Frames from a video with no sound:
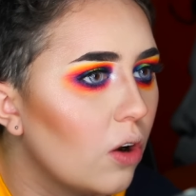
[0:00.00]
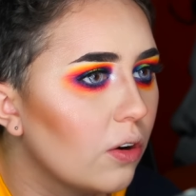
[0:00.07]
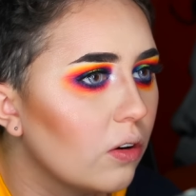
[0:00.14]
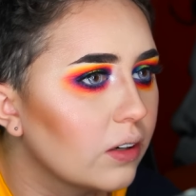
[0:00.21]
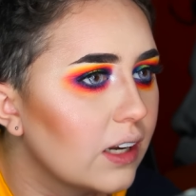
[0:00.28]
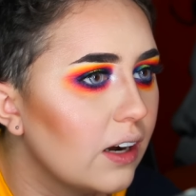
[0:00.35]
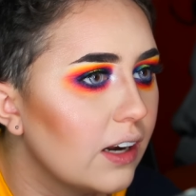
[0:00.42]

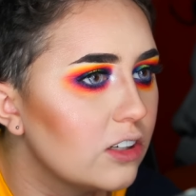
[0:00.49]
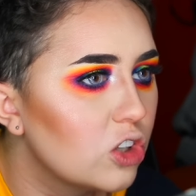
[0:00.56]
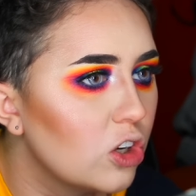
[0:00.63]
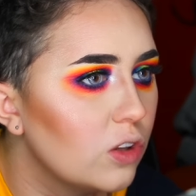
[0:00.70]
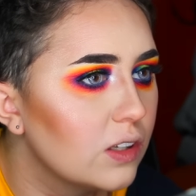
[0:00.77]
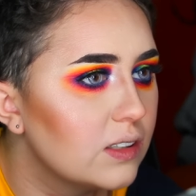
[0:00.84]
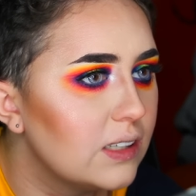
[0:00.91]
Hold on, can I
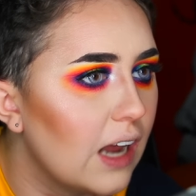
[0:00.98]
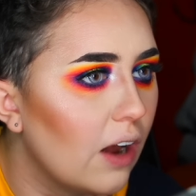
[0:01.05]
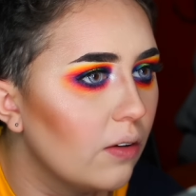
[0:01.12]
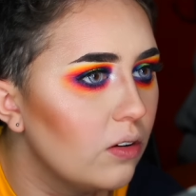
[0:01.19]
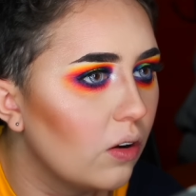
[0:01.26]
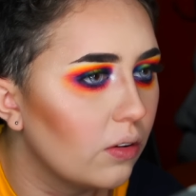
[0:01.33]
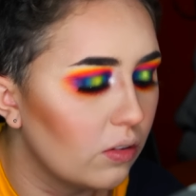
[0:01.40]
turn this
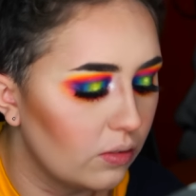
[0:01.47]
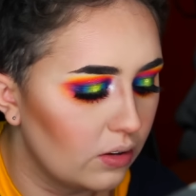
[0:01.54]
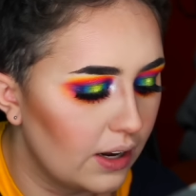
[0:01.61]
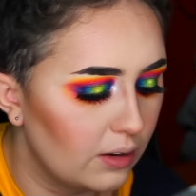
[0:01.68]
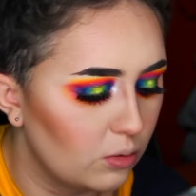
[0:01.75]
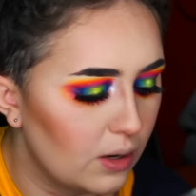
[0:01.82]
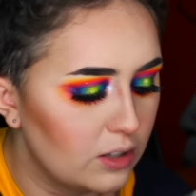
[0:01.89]
down? Hold on,
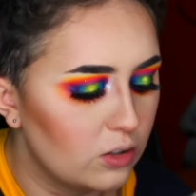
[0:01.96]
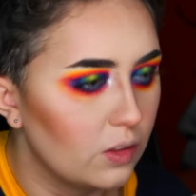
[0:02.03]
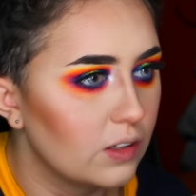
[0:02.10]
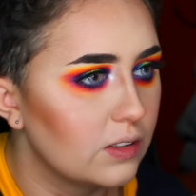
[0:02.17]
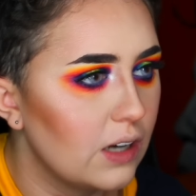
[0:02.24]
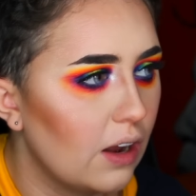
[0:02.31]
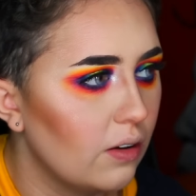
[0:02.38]
how do I
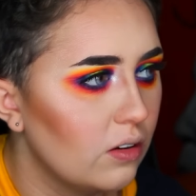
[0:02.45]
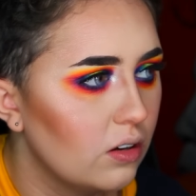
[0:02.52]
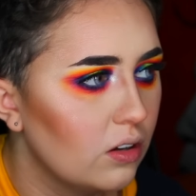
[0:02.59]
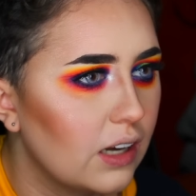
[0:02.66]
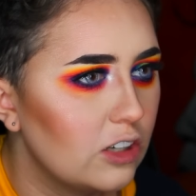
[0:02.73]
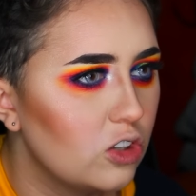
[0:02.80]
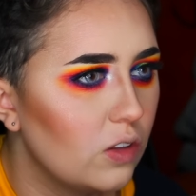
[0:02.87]
turn this down?
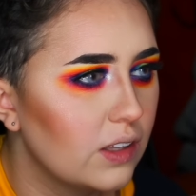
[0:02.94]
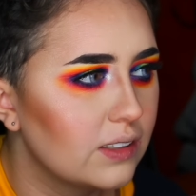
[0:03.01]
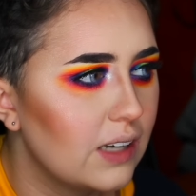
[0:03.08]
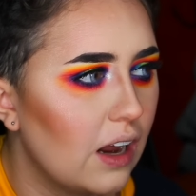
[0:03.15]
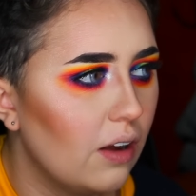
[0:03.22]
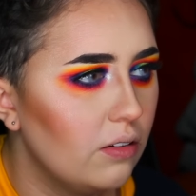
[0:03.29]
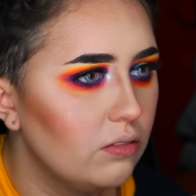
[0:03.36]
Can I turn
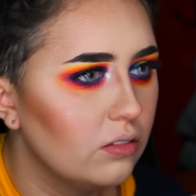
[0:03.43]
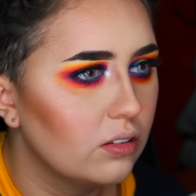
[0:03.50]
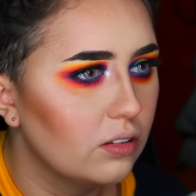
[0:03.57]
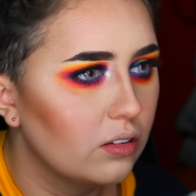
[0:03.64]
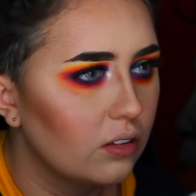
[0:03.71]
this down?